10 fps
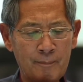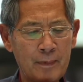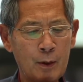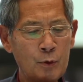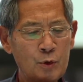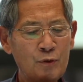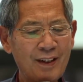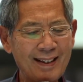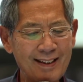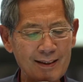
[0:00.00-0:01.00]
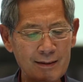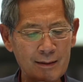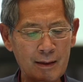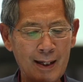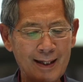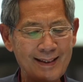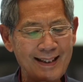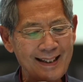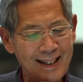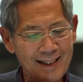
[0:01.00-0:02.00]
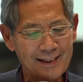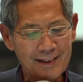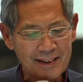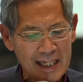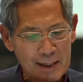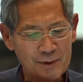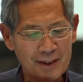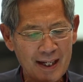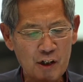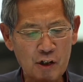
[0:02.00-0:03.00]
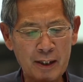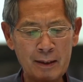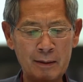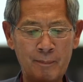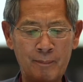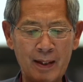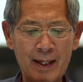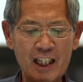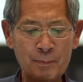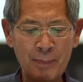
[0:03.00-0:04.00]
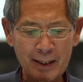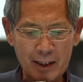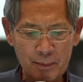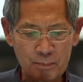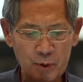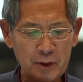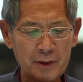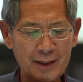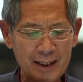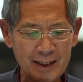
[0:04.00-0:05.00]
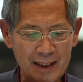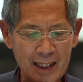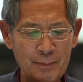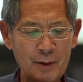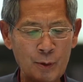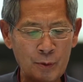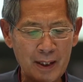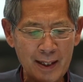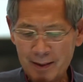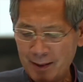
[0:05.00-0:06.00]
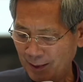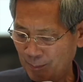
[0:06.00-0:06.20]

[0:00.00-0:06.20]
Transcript: But woe when the recipe and instructions come from the pages of a non-self